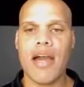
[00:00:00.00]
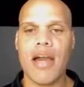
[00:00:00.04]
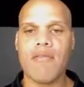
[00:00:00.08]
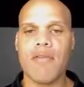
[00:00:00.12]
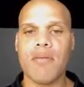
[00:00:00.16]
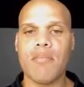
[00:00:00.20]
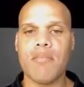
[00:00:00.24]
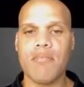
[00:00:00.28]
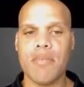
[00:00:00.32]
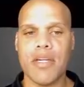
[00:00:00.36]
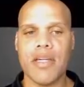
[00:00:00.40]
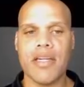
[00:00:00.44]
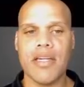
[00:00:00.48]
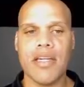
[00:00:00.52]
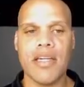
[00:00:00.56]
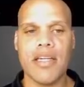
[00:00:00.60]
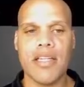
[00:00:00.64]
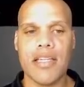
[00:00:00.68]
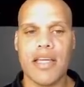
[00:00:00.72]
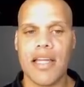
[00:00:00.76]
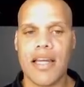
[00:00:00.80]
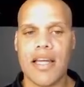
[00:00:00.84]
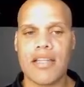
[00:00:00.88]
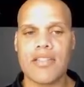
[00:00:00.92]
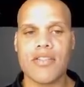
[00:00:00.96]
a big that
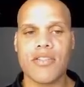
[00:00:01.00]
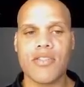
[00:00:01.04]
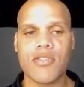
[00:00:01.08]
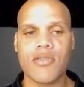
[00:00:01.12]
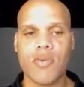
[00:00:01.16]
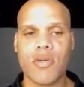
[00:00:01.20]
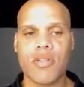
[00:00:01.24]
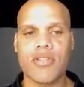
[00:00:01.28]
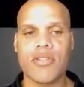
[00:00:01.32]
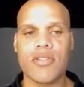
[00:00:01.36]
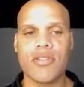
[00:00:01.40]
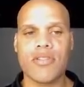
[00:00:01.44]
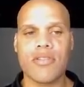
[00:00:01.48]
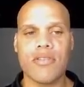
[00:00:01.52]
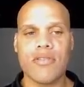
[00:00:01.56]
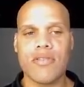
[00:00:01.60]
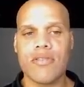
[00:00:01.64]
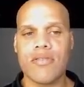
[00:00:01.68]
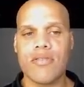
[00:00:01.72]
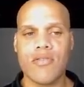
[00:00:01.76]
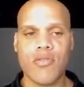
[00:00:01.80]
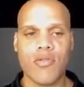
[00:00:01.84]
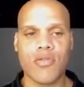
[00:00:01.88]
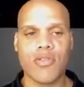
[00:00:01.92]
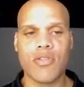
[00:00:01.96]
has to switch
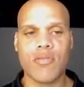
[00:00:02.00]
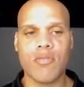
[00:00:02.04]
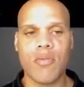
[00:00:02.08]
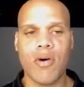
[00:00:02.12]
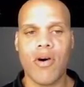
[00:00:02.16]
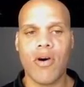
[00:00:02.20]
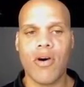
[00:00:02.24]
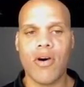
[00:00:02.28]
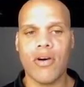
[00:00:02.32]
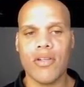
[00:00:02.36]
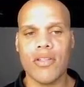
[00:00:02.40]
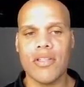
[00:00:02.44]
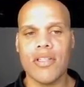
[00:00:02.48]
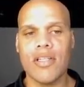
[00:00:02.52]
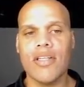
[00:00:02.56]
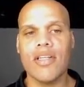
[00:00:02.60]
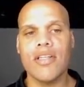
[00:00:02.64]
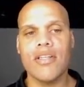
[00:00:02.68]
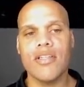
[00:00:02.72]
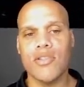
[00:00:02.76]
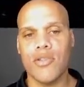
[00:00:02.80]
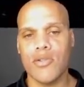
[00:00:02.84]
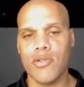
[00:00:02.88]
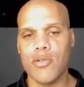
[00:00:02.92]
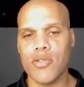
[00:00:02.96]
to a small,
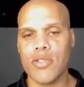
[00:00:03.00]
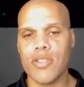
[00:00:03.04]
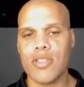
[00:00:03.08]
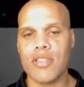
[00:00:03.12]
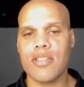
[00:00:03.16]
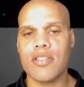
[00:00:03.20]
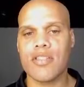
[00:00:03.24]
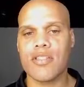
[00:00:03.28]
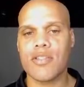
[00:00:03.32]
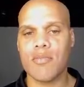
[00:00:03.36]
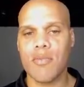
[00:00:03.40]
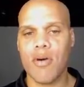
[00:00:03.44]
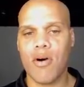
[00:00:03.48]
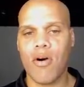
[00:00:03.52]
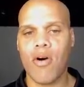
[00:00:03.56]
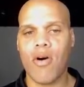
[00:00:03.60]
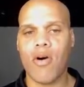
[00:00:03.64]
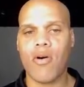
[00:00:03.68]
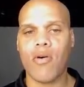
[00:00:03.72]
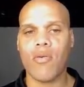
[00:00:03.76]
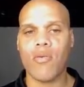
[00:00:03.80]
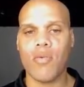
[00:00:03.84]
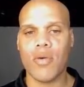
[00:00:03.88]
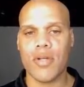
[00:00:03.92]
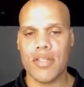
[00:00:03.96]
usually the small
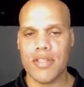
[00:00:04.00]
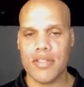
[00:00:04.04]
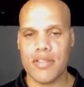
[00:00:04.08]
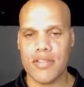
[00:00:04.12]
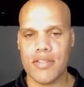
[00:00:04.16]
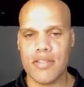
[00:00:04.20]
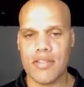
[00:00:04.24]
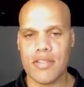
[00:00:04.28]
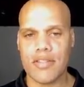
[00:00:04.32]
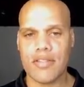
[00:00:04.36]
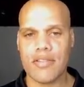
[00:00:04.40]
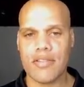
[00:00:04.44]
wins.